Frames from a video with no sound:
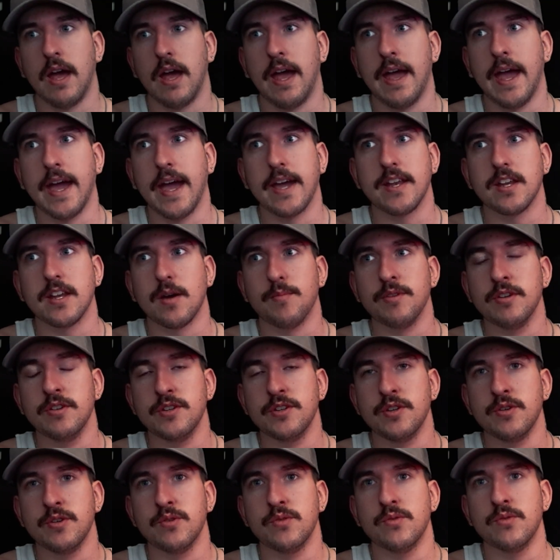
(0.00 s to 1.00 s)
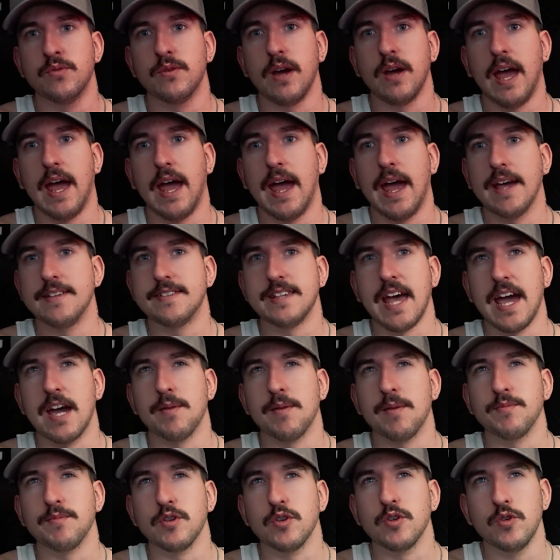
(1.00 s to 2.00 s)
AWU
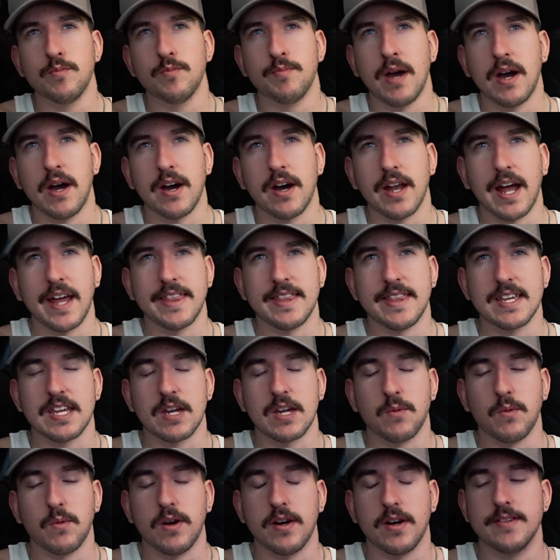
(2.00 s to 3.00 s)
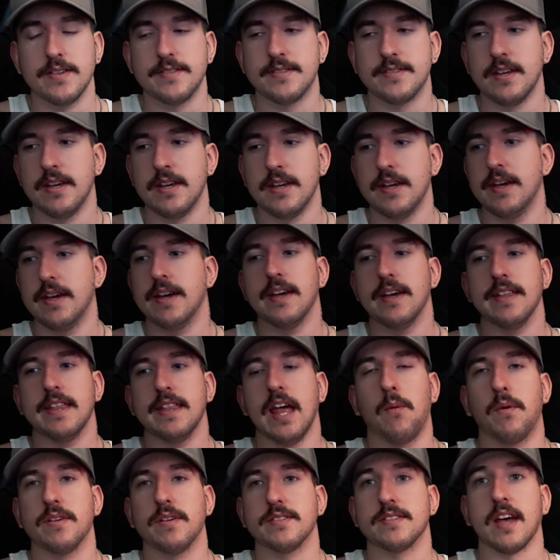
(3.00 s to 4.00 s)
SMU belt. I think it was
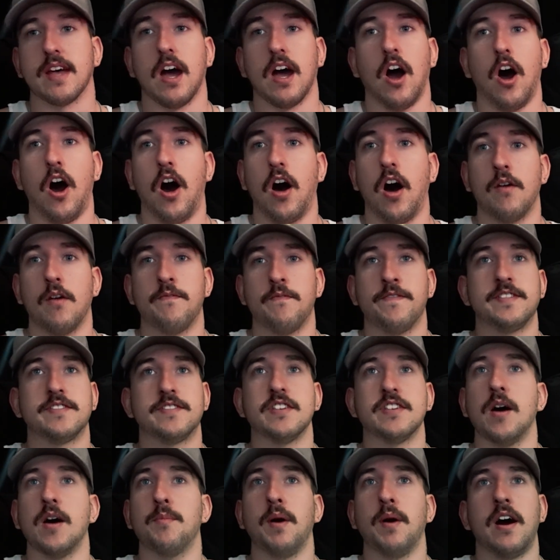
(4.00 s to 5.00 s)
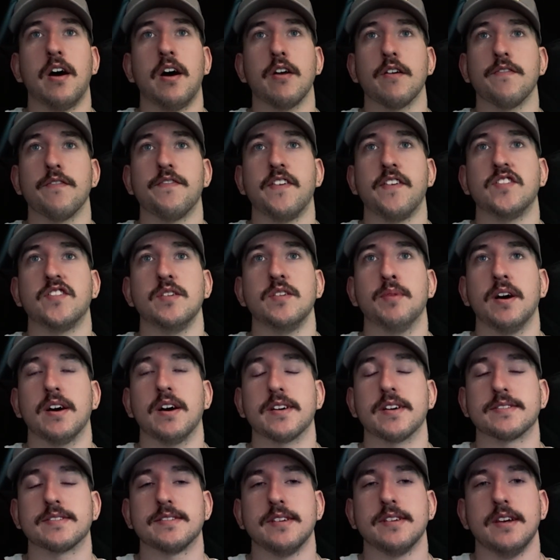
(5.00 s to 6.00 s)
that one's sub
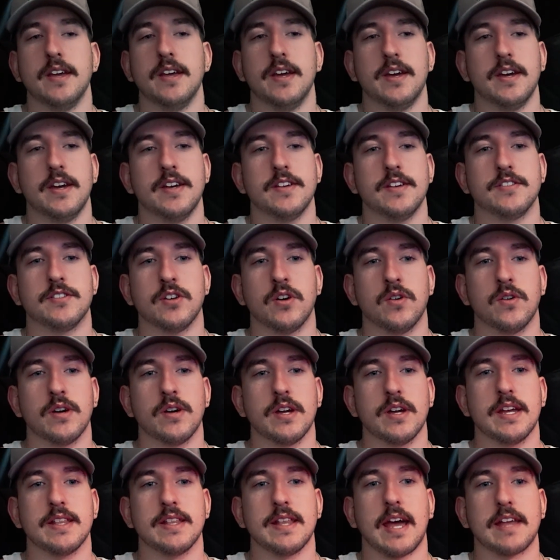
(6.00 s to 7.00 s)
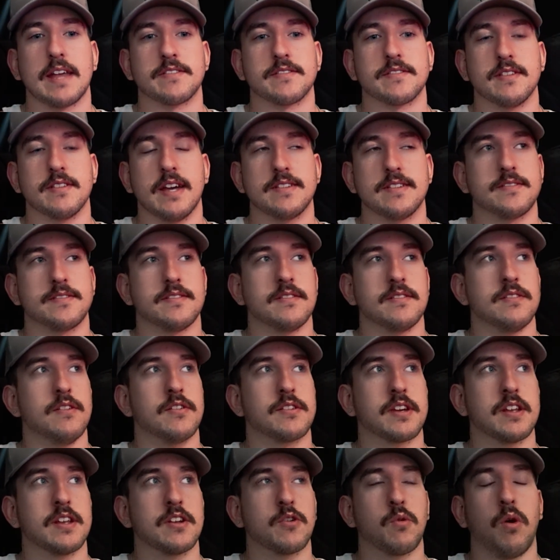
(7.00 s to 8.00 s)
$150. So, and that's
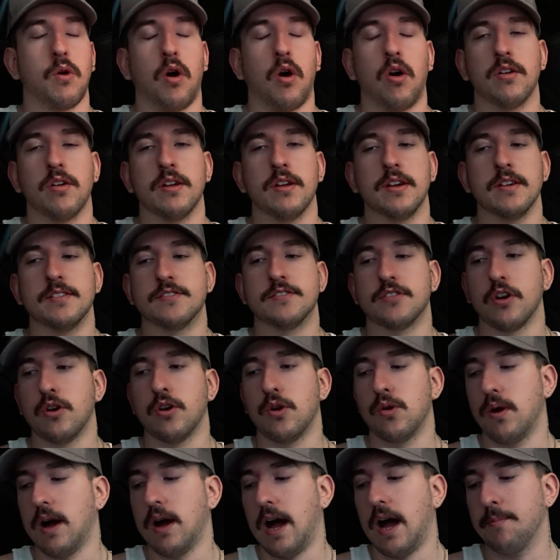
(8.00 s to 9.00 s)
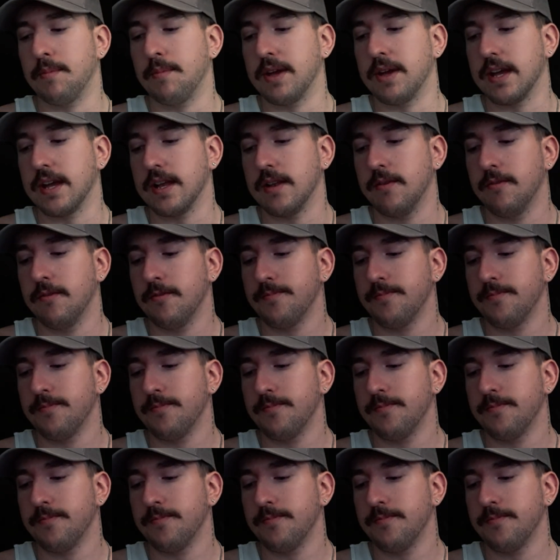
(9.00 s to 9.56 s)
looking quality. So I mean,